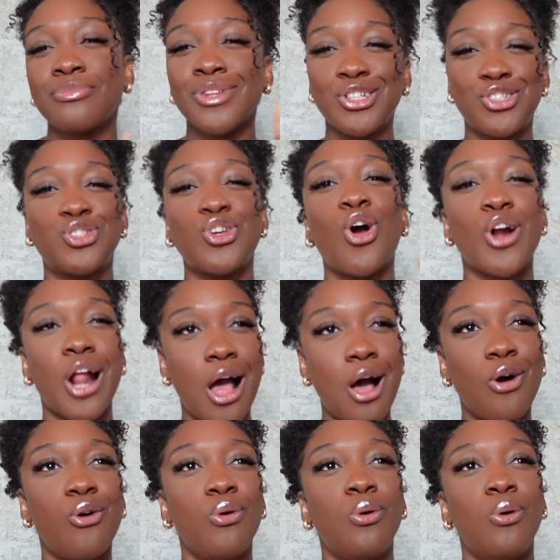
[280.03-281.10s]
start
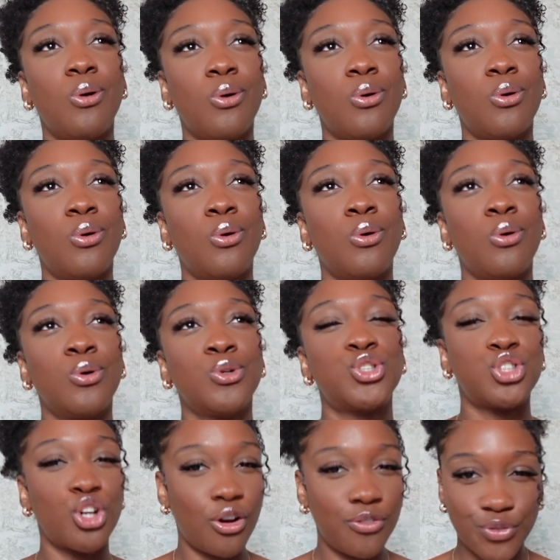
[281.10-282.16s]
out
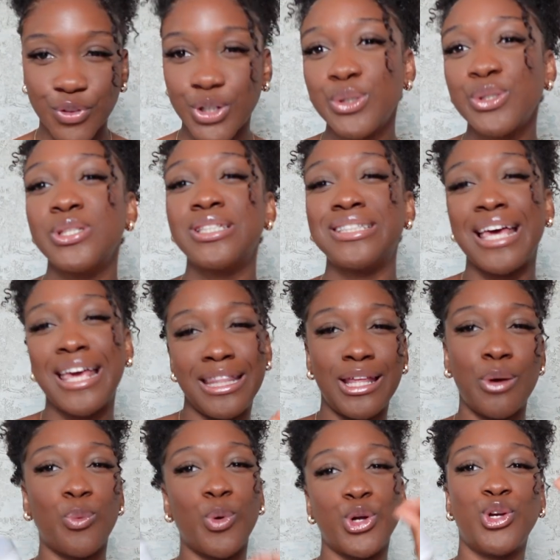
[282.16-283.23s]
soft first and
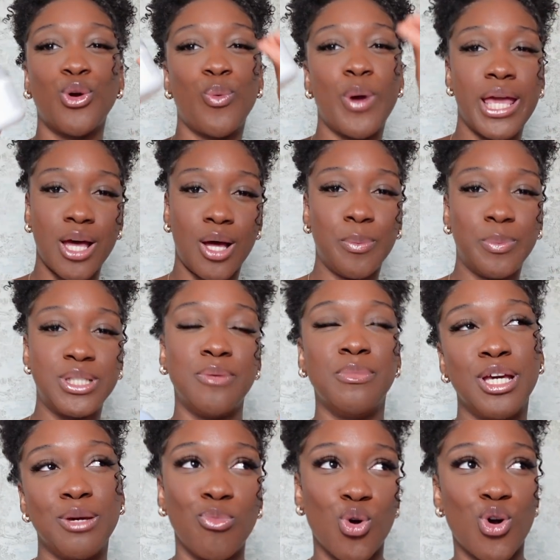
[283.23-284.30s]
then work your way up to
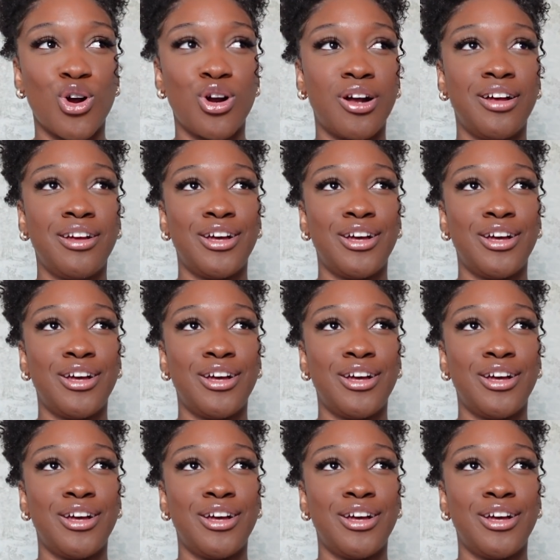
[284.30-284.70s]
being more